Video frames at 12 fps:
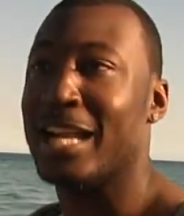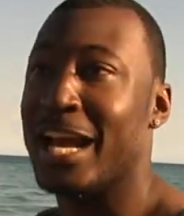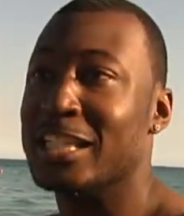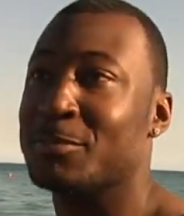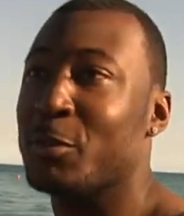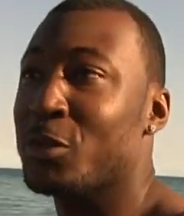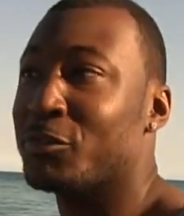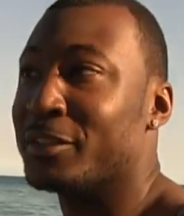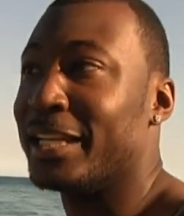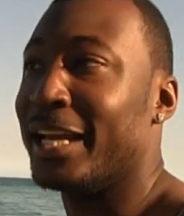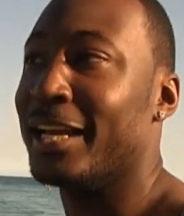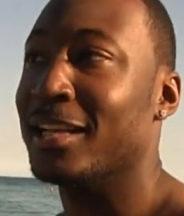nice, beautiful
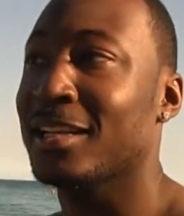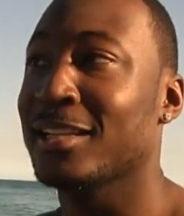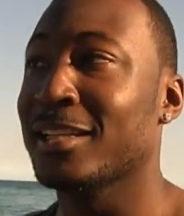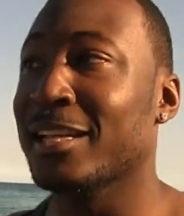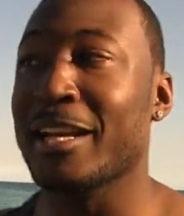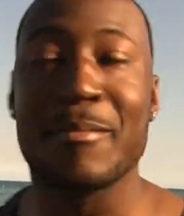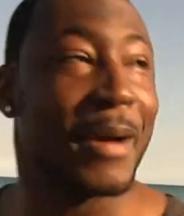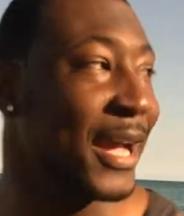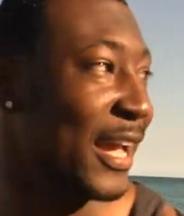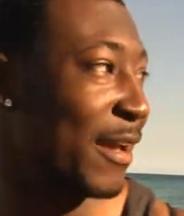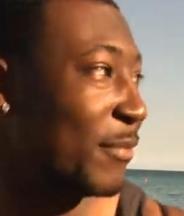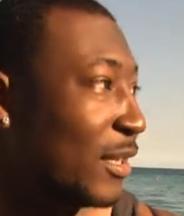day in
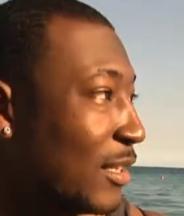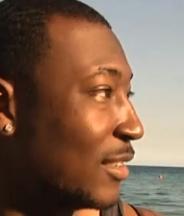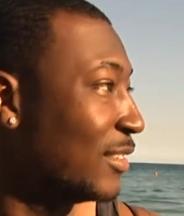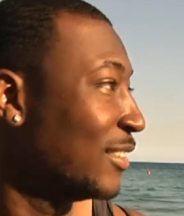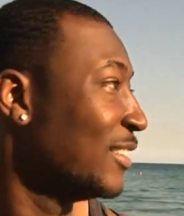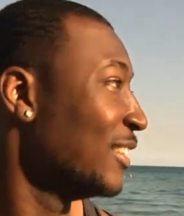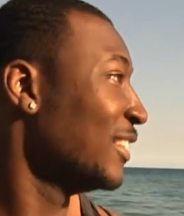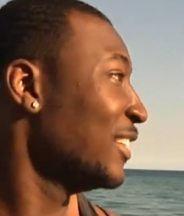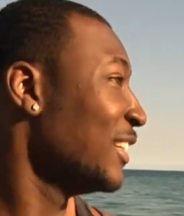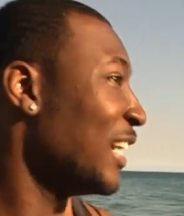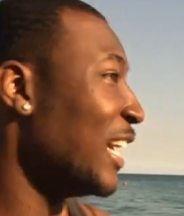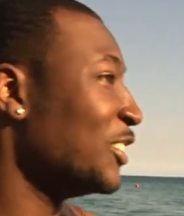Miami.
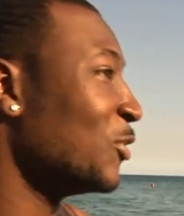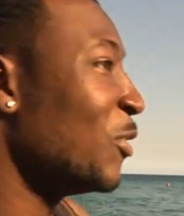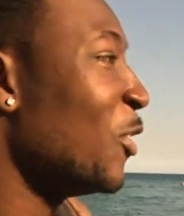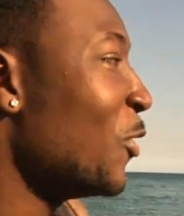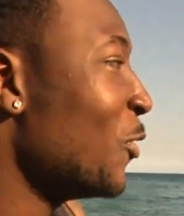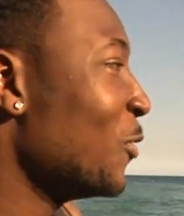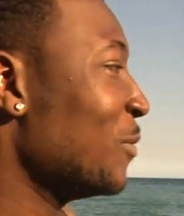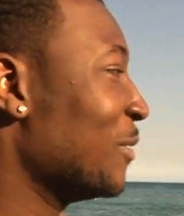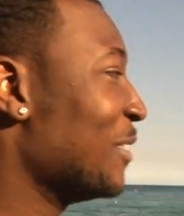Got Jerome,